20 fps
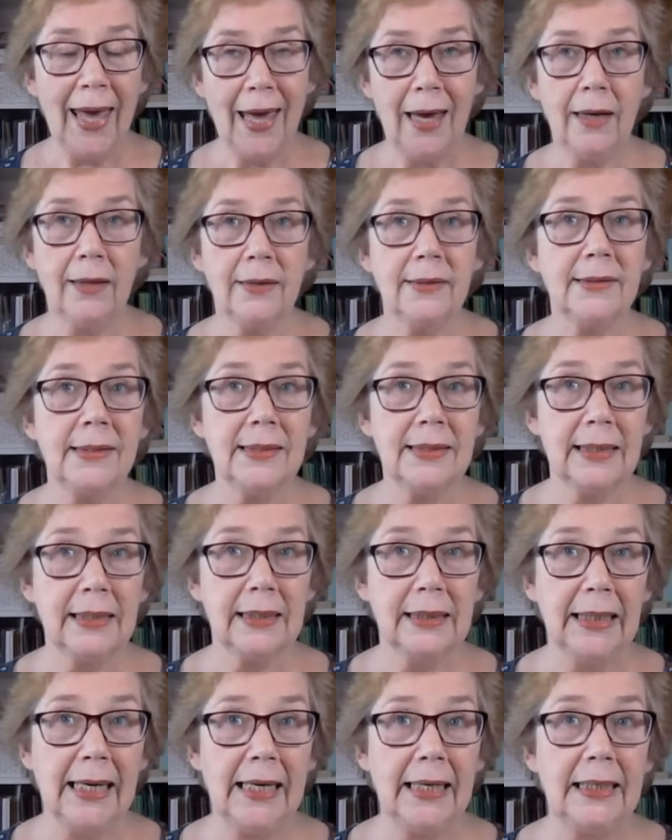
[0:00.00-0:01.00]
house is
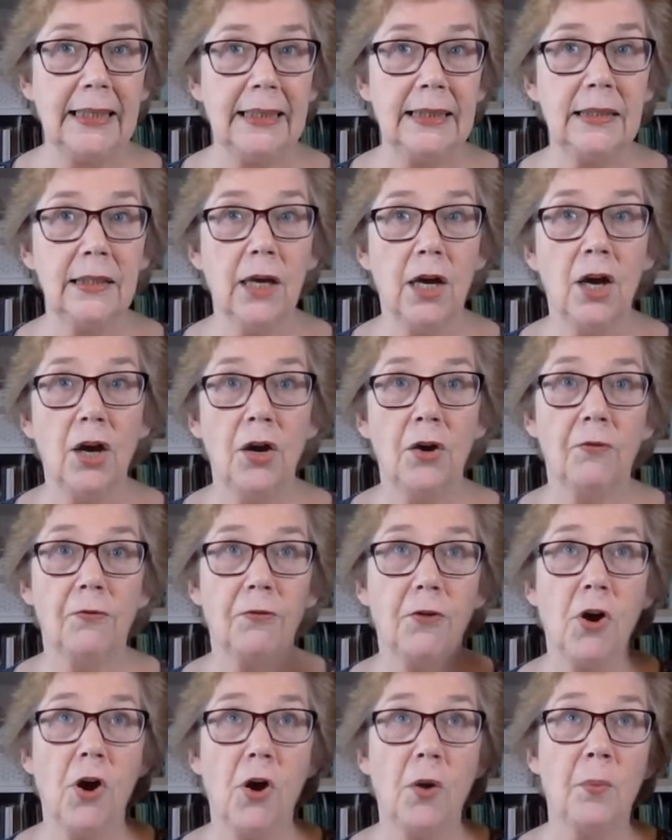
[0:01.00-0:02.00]
cleaned
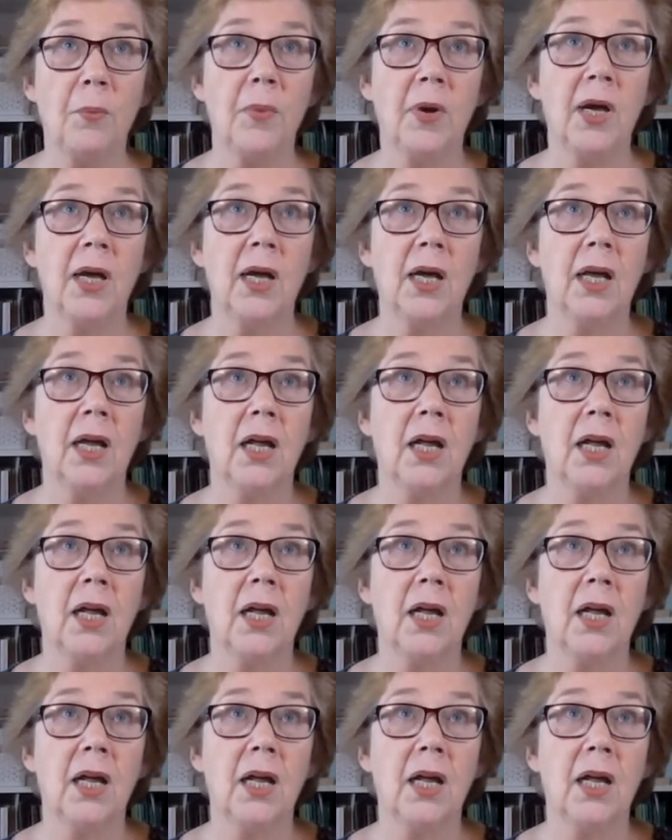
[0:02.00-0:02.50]
from